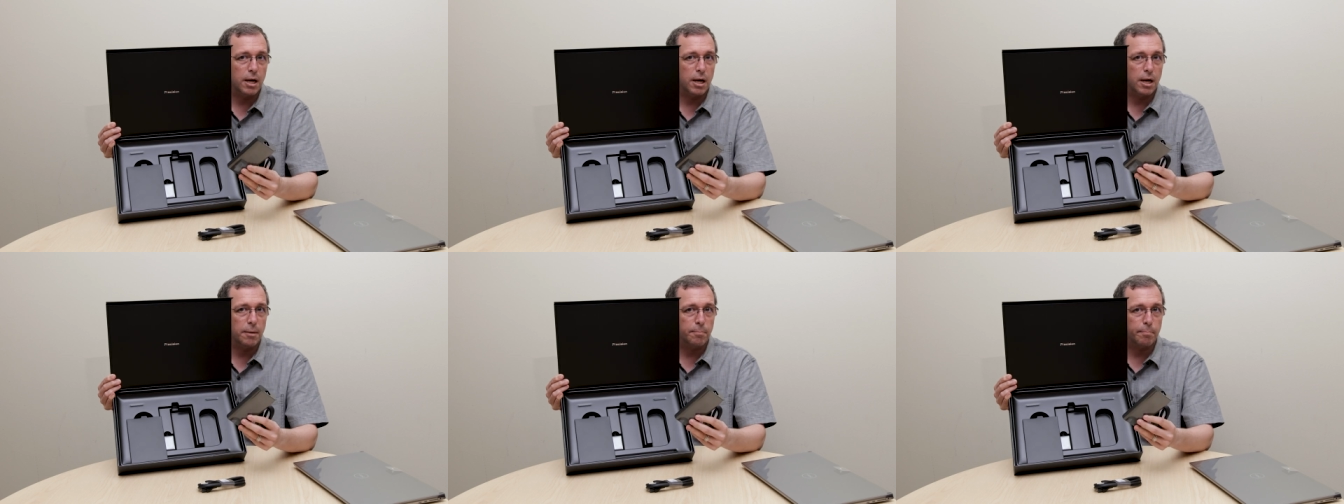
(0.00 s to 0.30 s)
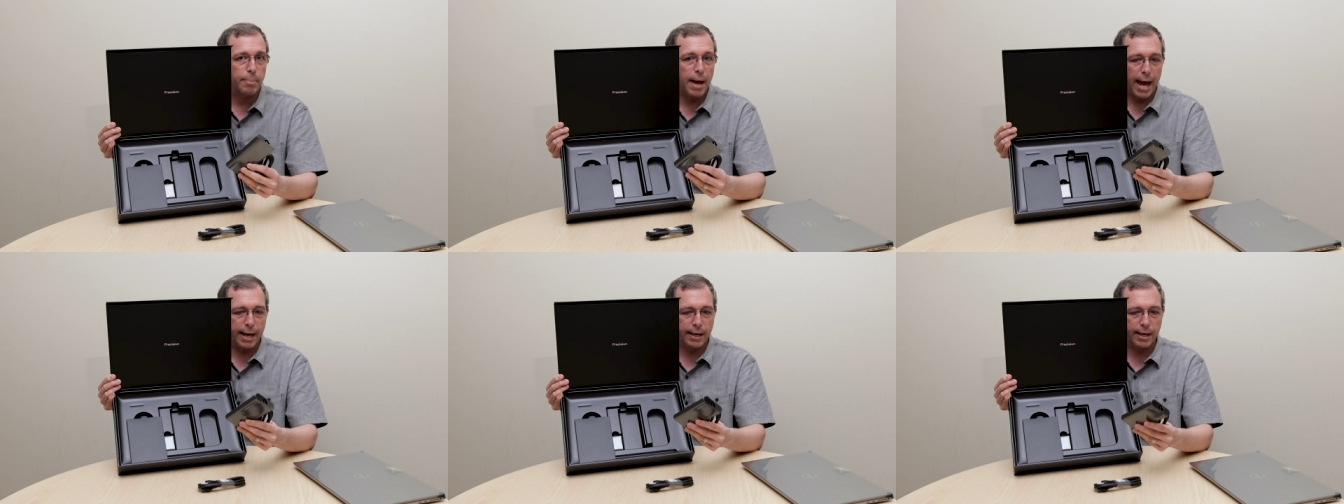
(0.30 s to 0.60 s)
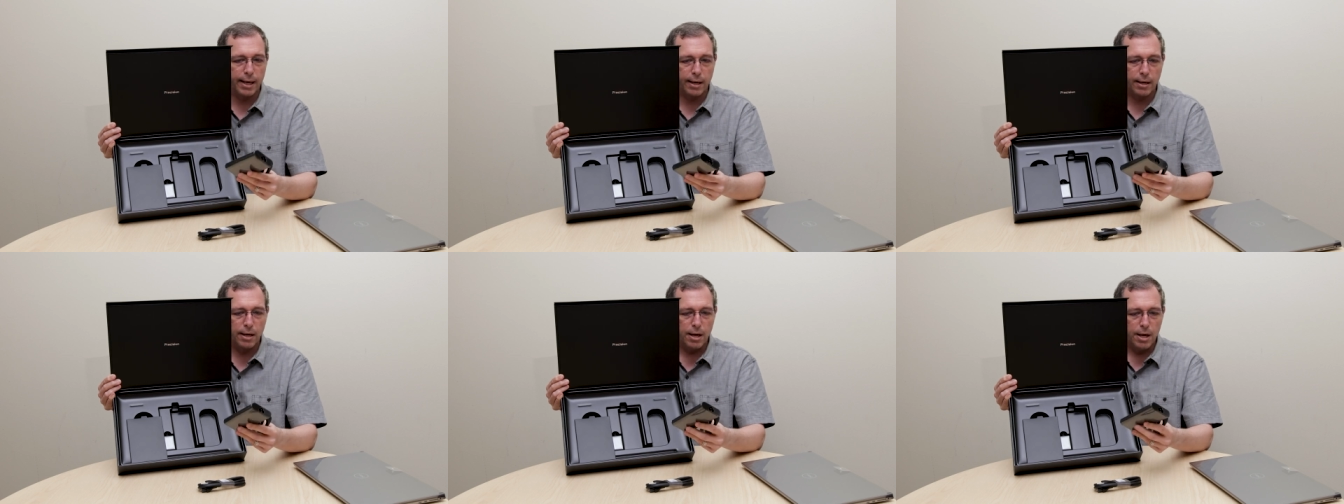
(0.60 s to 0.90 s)
um,
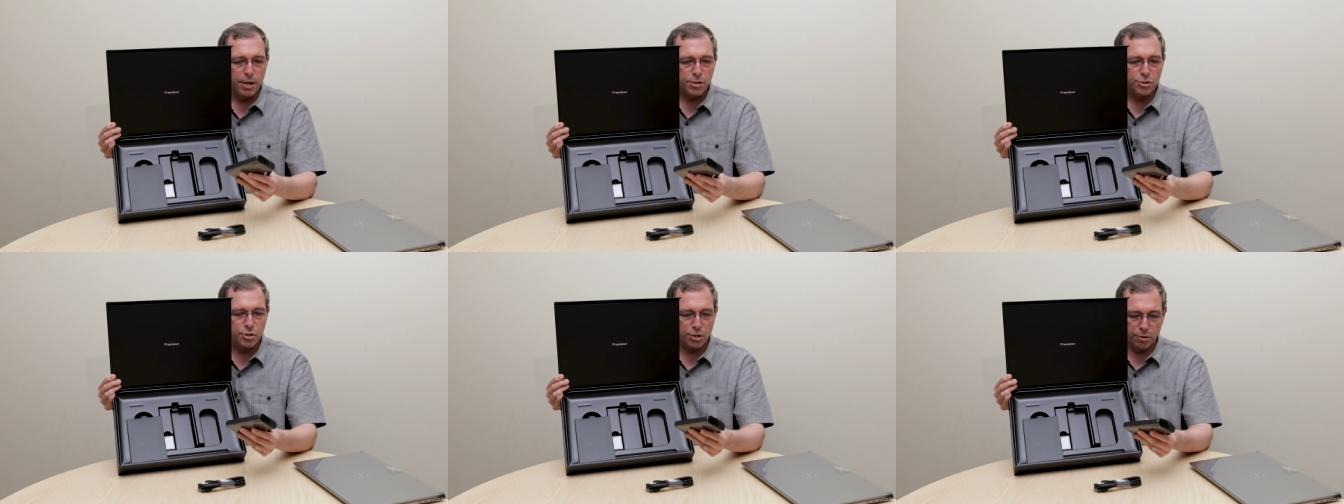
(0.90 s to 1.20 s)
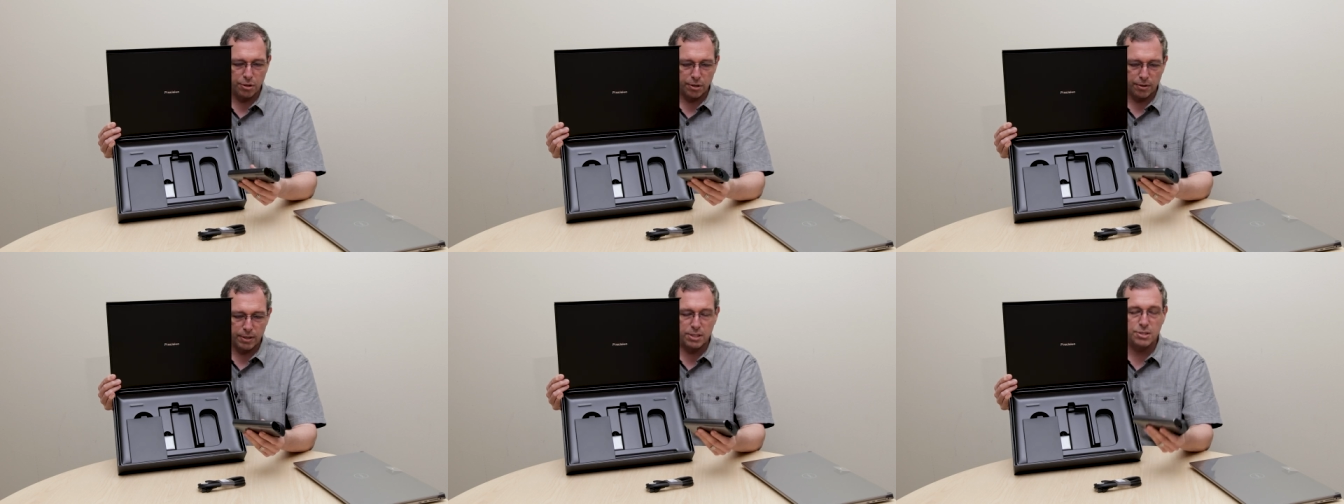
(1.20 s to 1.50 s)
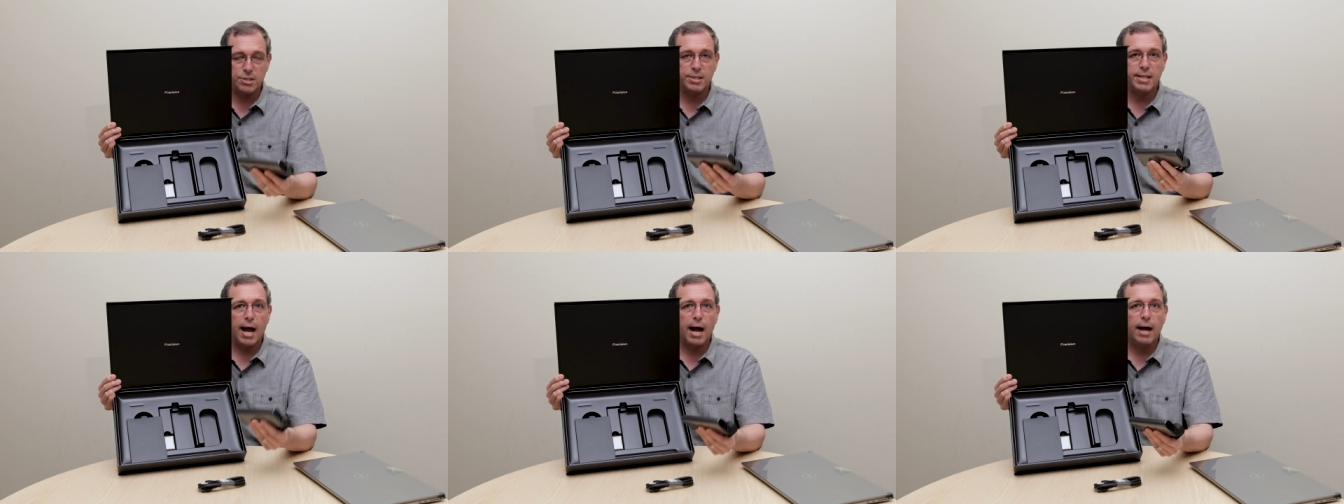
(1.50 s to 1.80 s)
packing, so there
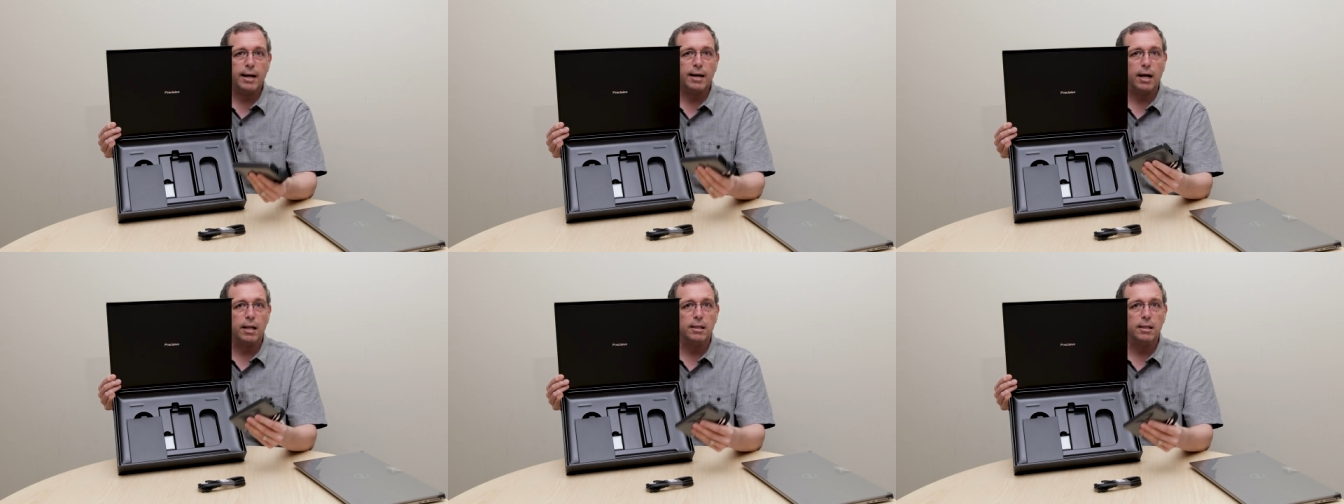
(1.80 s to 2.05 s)
is not